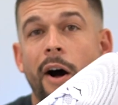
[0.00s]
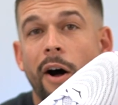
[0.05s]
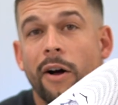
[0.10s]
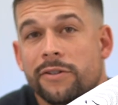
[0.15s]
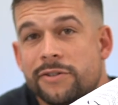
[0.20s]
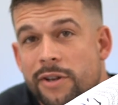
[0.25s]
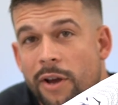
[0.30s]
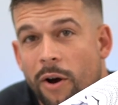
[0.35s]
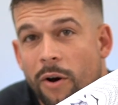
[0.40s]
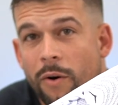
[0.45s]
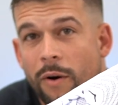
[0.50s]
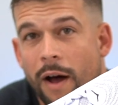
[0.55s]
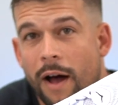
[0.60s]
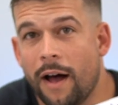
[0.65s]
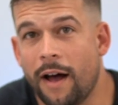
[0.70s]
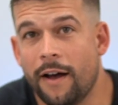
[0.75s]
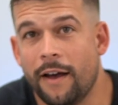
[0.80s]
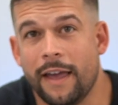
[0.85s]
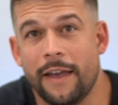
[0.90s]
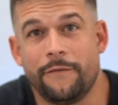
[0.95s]
Also,
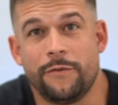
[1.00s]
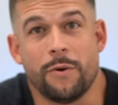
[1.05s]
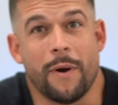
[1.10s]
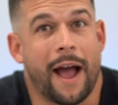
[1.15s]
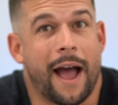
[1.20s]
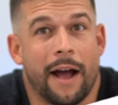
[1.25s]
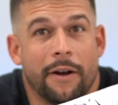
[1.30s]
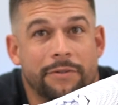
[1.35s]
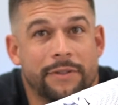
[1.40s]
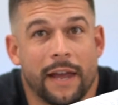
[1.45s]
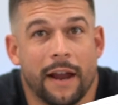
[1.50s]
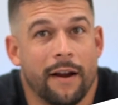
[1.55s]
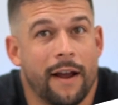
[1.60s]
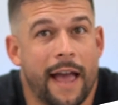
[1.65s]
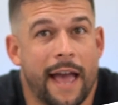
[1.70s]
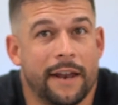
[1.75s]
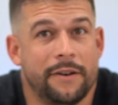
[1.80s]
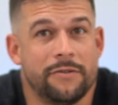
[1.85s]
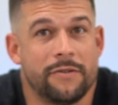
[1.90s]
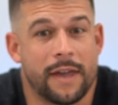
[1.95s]
if you're out there
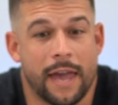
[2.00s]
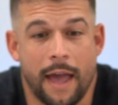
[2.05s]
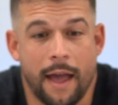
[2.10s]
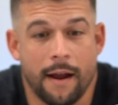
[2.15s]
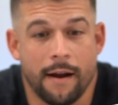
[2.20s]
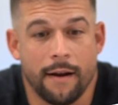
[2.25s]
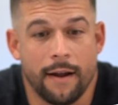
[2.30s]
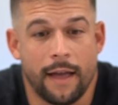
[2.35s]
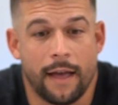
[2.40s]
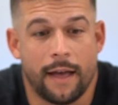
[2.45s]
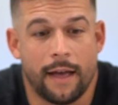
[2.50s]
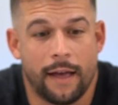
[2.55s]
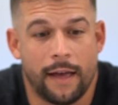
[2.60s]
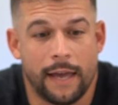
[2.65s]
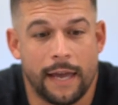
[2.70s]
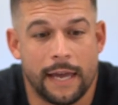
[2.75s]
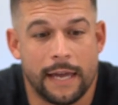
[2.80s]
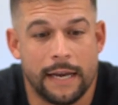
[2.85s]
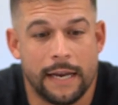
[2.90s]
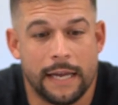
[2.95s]
and you care,
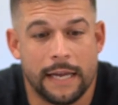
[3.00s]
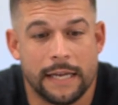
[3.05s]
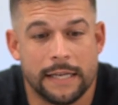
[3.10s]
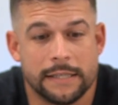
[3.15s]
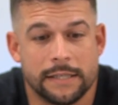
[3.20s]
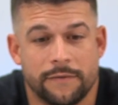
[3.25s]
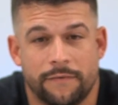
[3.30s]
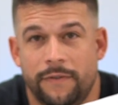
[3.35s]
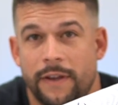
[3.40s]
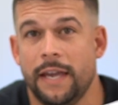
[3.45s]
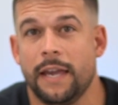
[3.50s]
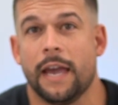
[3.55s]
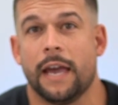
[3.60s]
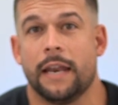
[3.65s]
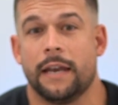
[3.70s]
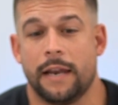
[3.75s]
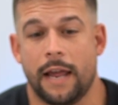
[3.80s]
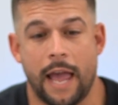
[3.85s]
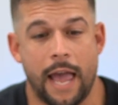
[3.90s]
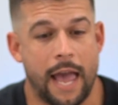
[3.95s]
it is
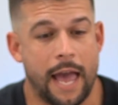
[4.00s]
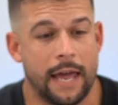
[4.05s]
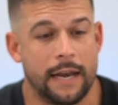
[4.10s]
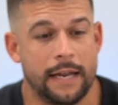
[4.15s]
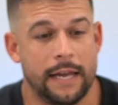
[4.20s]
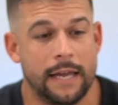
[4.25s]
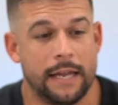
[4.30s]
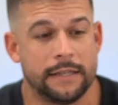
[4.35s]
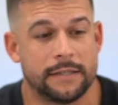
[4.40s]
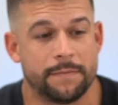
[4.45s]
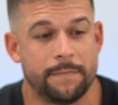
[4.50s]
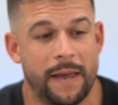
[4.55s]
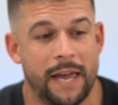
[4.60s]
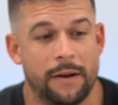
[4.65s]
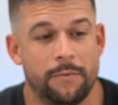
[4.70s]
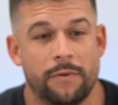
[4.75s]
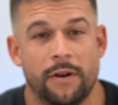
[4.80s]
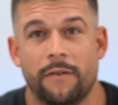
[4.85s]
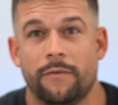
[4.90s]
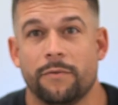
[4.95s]
vegan and it's
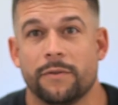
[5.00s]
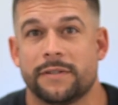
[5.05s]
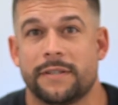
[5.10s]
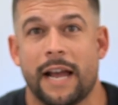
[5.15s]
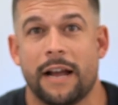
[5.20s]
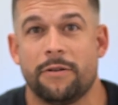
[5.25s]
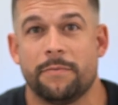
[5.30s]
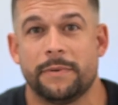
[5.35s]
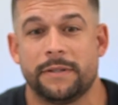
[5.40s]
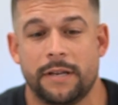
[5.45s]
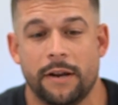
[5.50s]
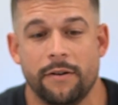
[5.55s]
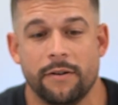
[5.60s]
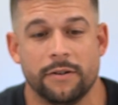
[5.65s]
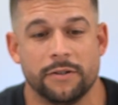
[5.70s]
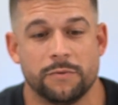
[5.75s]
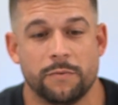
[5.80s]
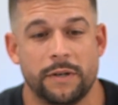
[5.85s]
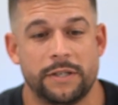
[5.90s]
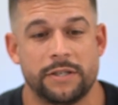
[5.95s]
made with recycled
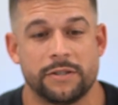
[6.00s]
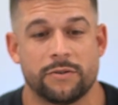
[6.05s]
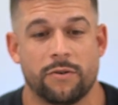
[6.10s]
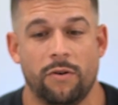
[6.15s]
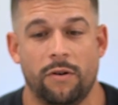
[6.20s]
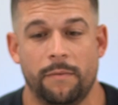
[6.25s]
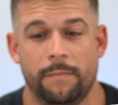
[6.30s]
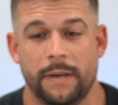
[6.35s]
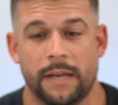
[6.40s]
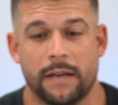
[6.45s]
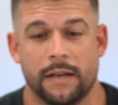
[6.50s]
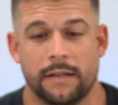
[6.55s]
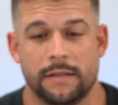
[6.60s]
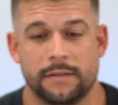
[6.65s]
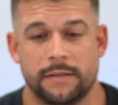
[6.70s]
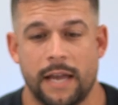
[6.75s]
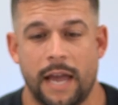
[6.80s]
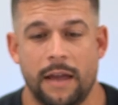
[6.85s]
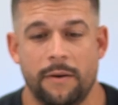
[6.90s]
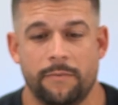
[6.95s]
materials, which is cool
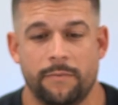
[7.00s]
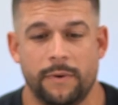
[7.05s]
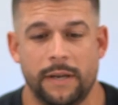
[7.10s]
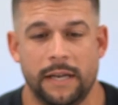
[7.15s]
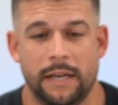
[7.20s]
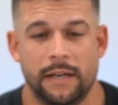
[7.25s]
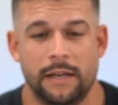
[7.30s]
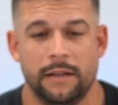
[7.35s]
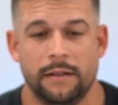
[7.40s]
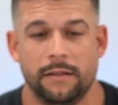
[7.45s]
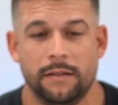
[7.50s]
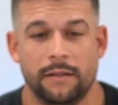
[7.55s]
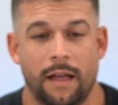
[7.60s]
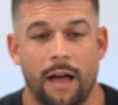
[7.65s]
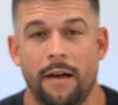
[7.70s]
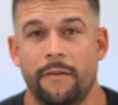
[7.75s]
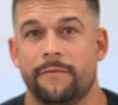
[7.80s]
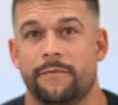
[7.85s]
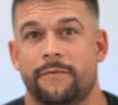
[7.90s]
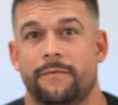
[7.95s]
because, hey, we
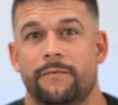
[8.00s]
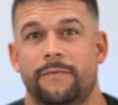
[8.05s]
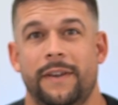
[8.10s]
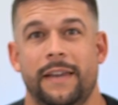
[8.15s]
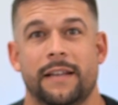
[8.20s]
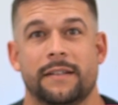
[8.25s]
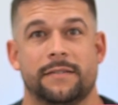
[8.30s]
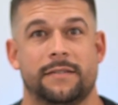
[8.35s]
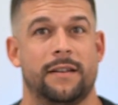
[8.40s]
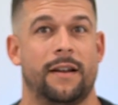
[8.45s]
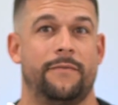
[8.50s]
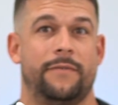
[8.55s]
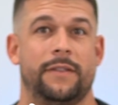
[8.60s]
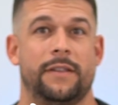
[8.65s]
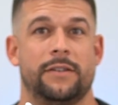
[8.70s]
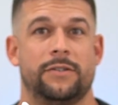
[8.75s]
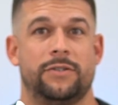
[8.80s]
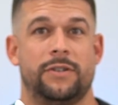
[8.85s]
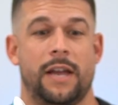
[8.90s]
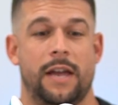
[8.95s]
love vegan stuff at
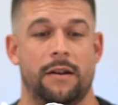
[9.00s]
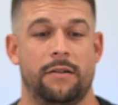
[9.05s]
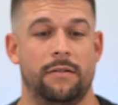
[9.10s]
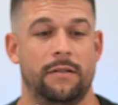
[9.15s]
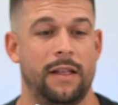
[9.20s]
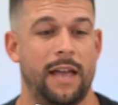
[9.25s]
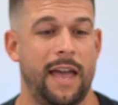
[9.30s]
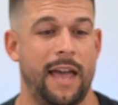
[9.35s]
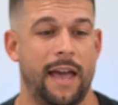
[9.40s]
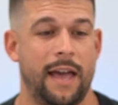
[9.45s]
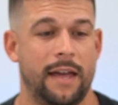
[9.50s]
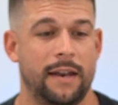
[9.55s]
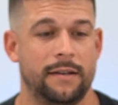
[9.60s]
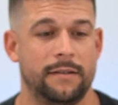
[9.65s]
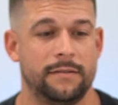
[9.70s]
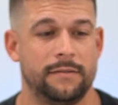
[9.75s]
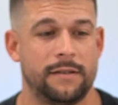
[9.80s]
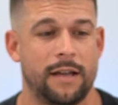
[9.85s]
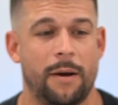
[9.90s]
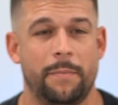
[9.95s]
this channel
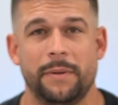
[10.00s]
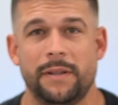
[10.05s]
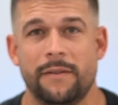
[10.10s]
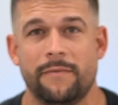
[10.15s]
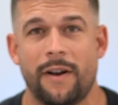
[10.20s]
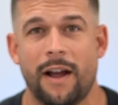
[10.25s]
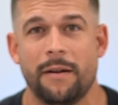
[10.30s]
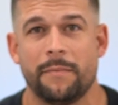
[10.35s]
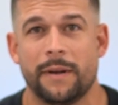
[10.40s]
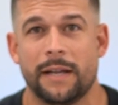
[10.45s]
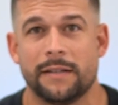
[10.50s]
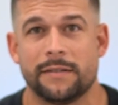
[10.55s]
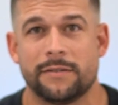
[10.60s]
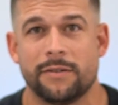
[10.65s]
and helping the environment.